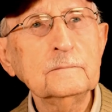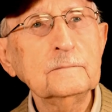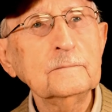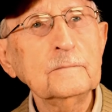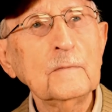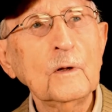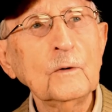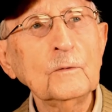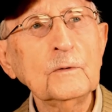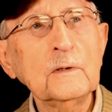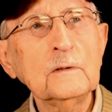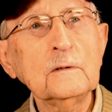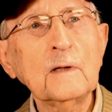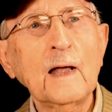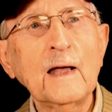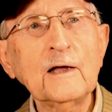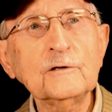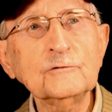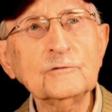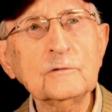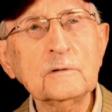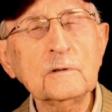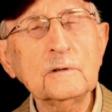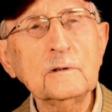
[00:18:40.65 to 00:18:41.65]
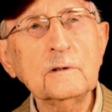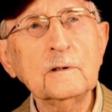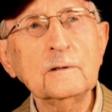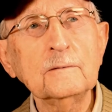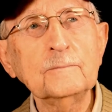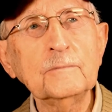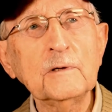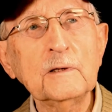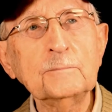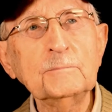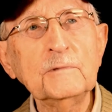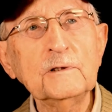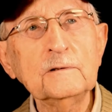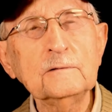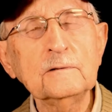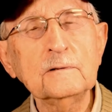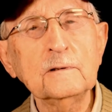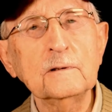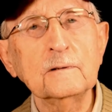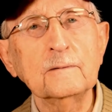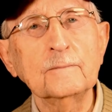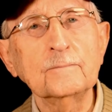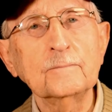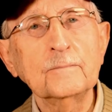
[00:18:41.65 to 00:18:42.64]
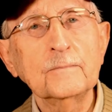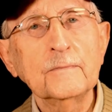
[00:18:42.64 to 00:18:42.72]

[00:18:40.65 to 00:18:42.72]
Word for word: No, let me see.